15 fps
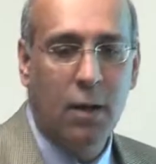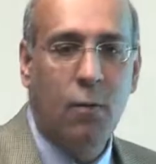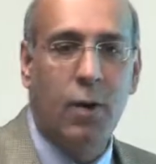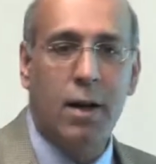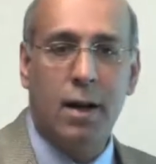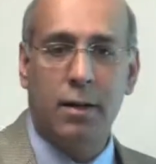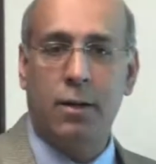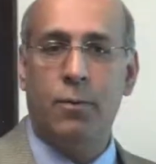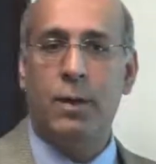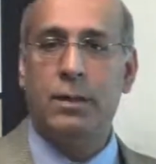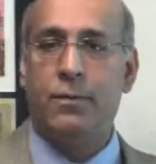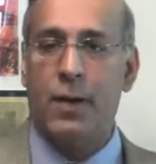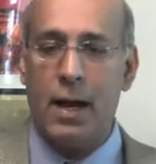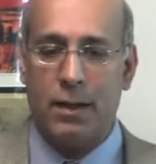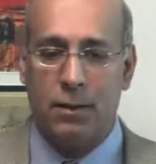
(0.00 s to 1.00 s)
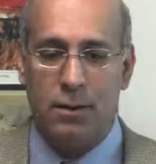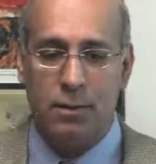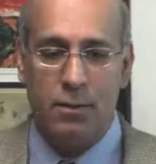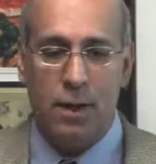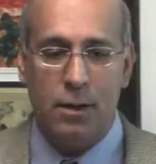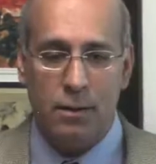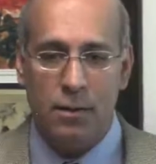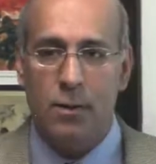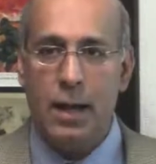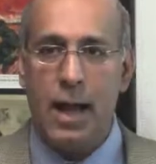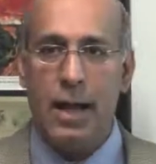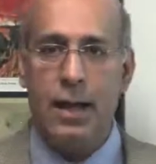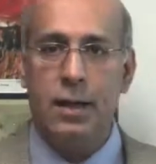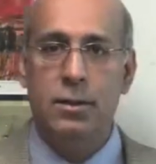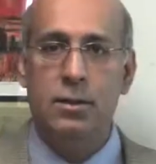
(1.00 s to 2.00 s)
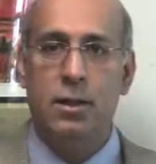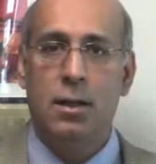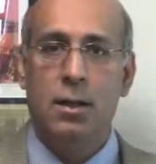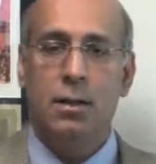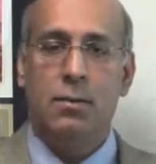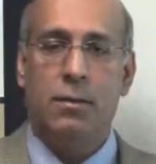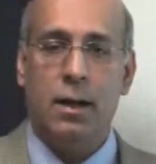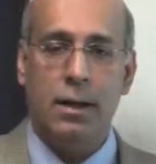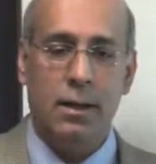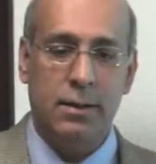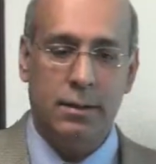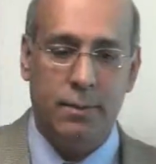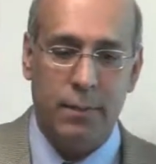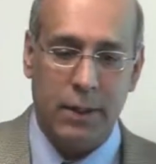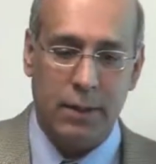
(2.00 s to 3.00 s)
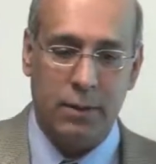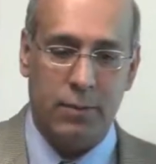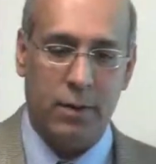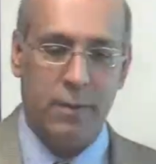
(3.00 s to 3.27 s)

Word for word: What are the risk factors? Well, age, right, is the biggest